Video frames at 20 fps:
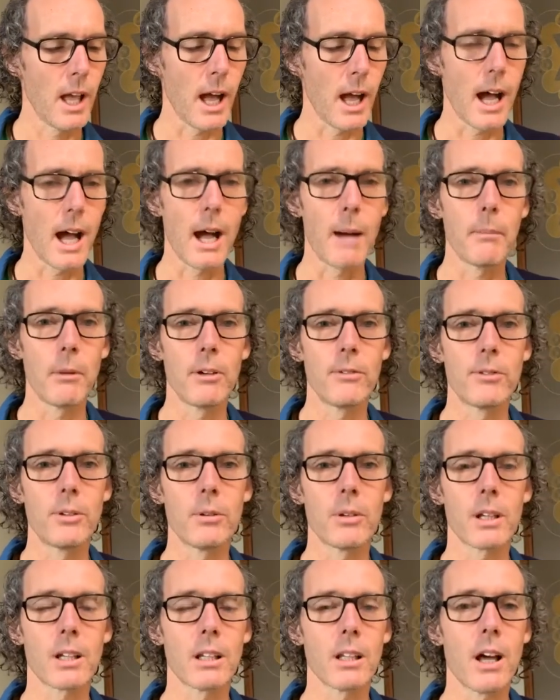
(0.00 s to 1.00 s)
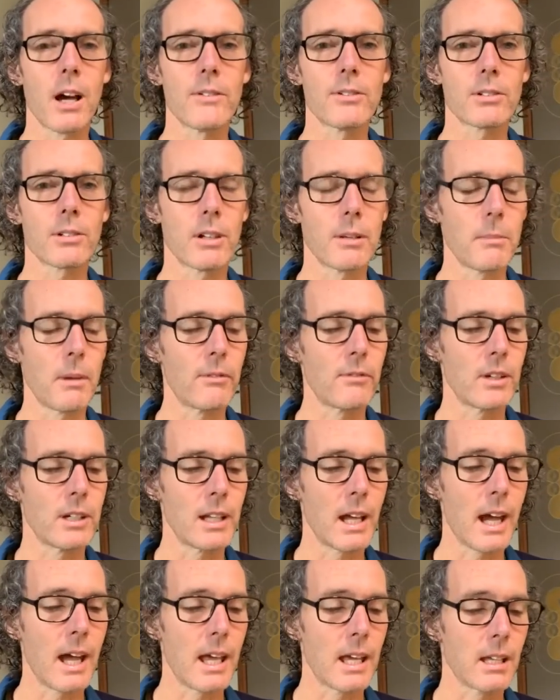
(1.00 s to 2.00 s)
of doing a live stream every
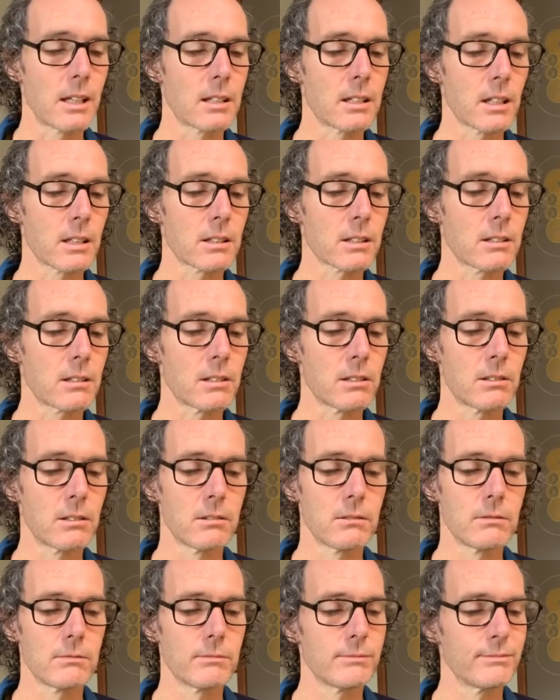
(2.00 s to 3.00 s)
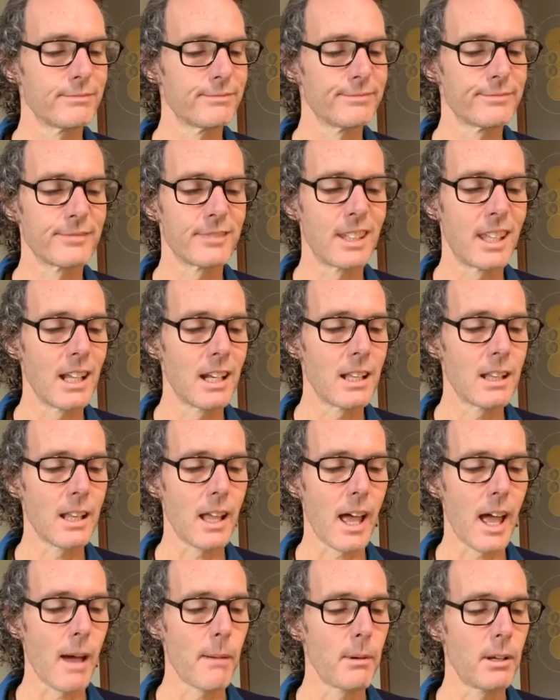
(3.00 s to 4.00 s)
day just to get in
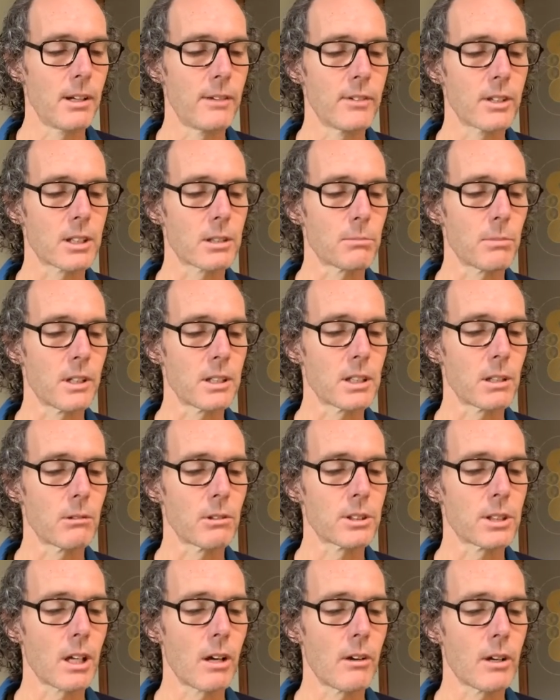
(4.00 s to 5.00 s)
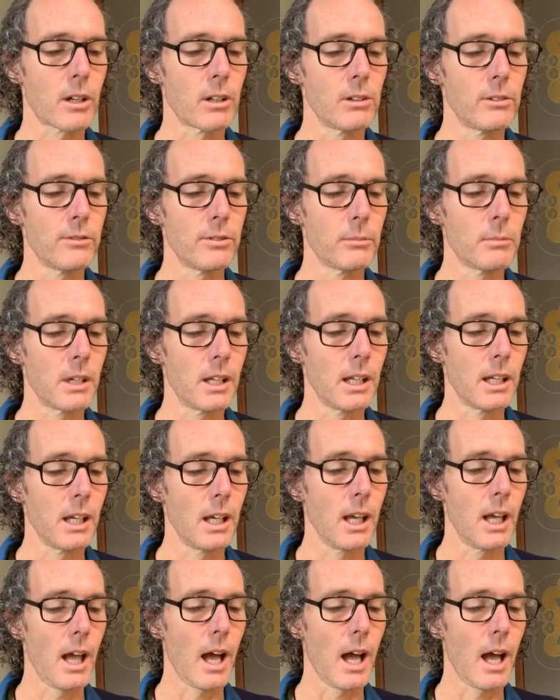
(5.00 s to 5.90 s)
the habit of expressing what's going on for me.